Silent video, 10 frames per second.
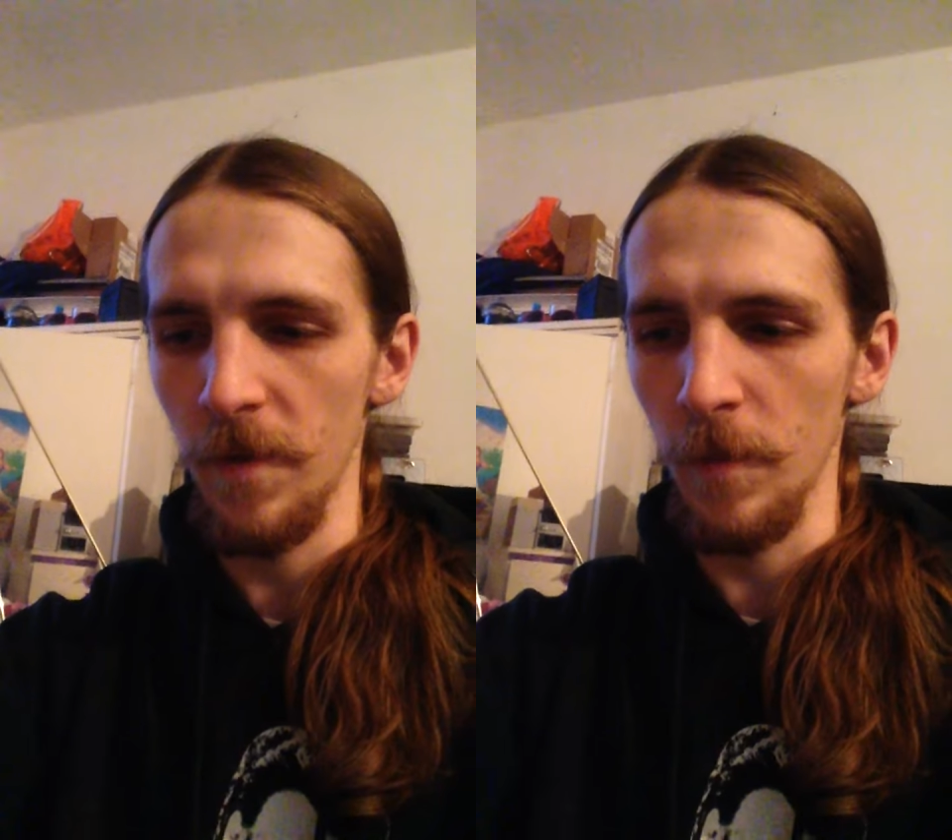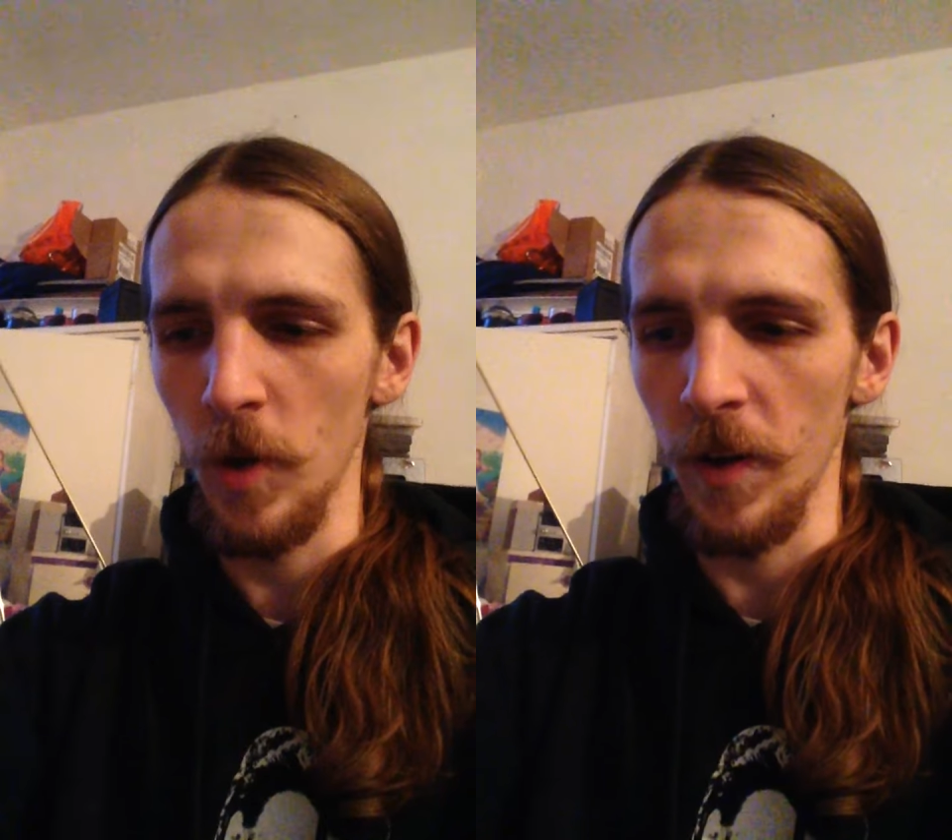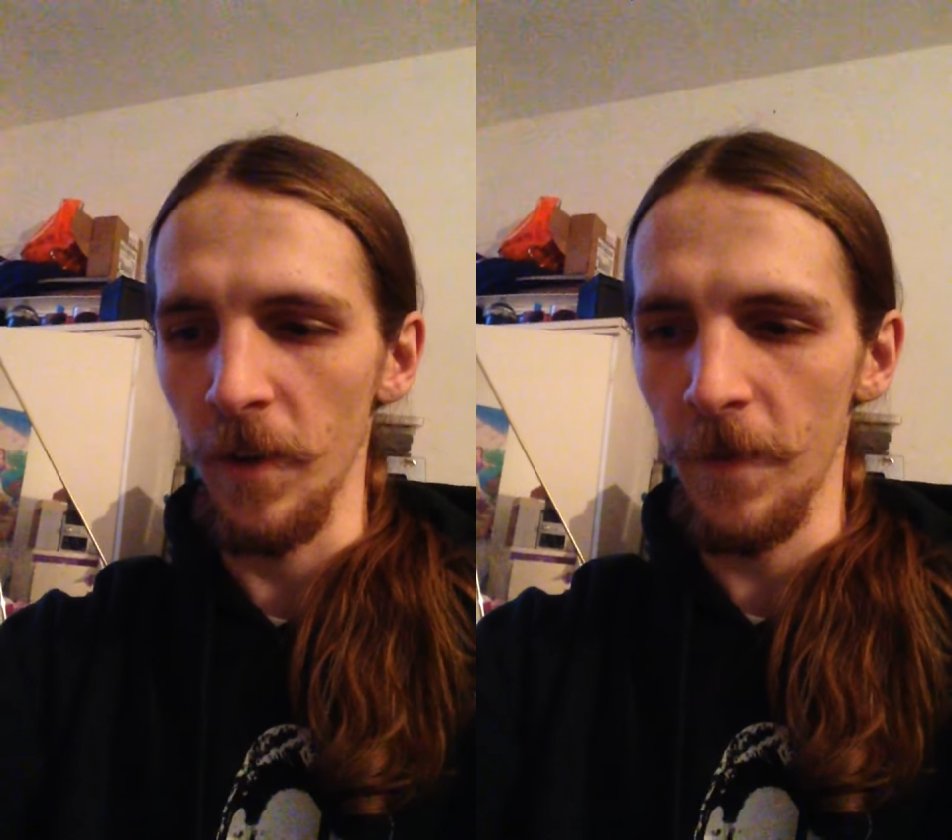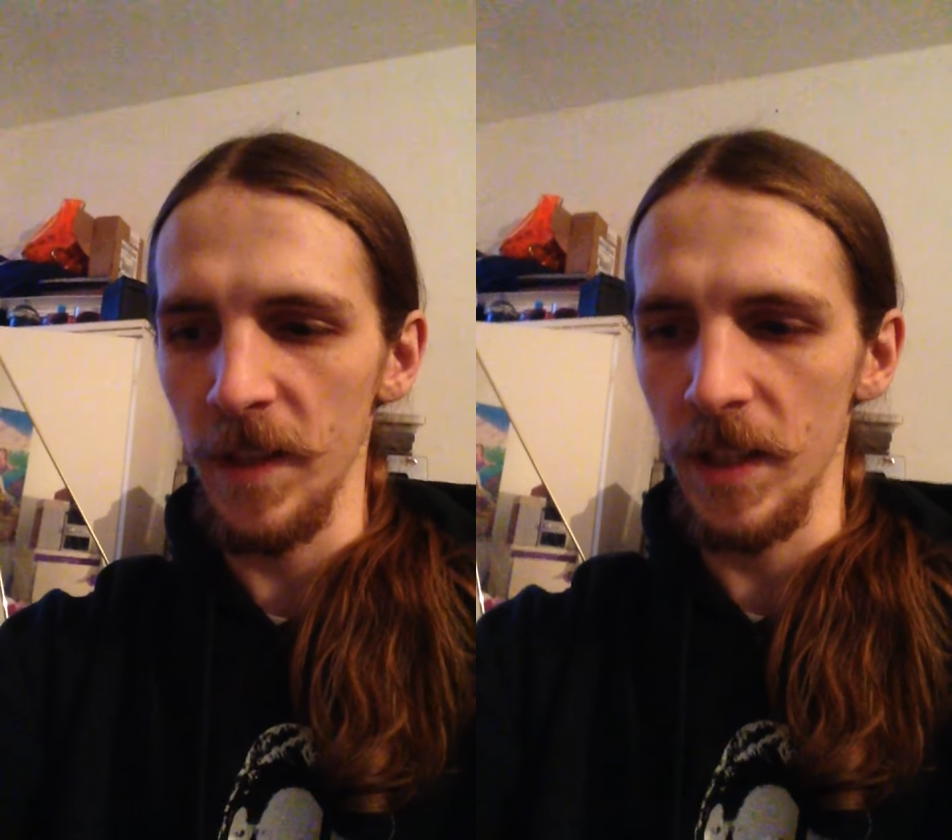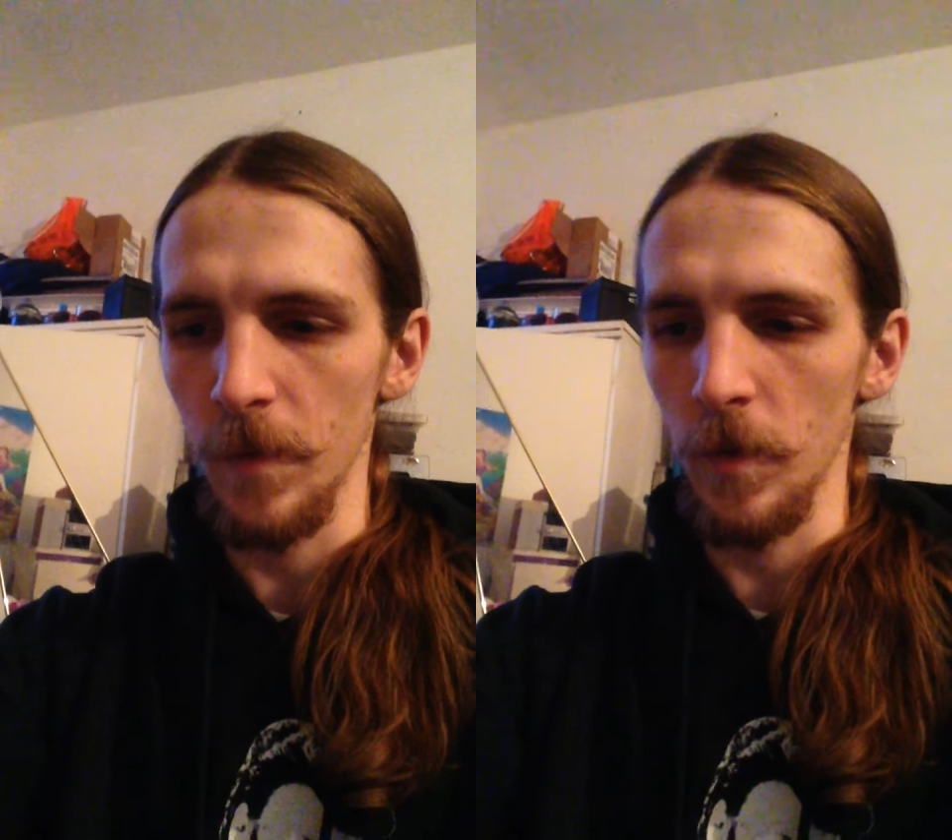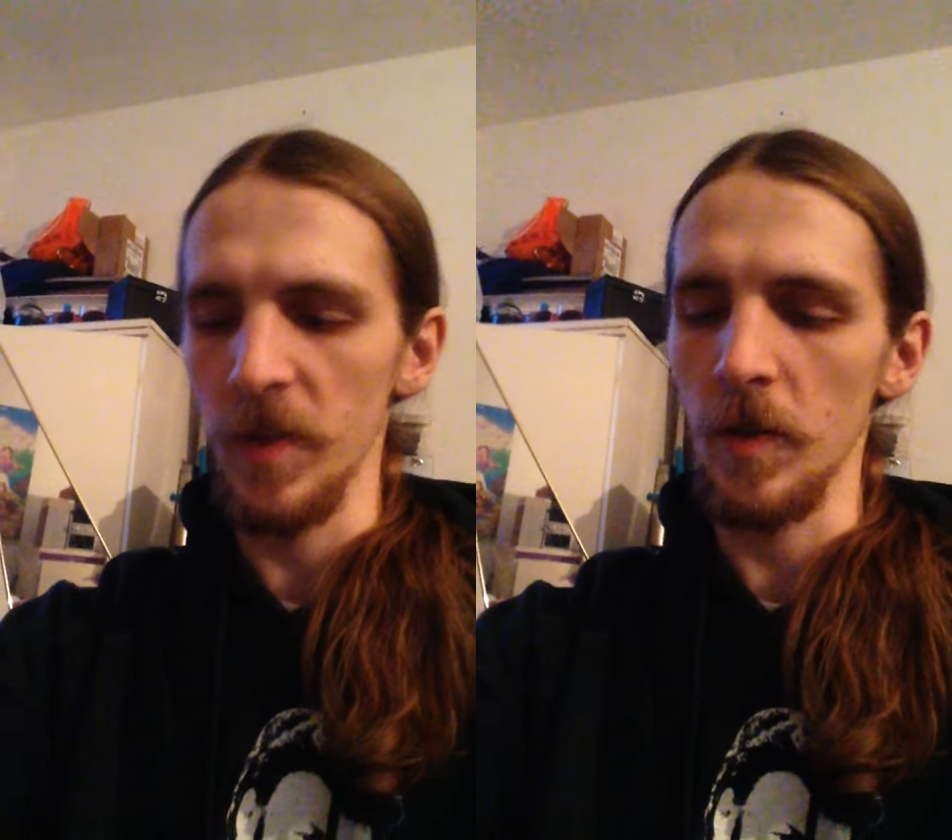from going to festivals.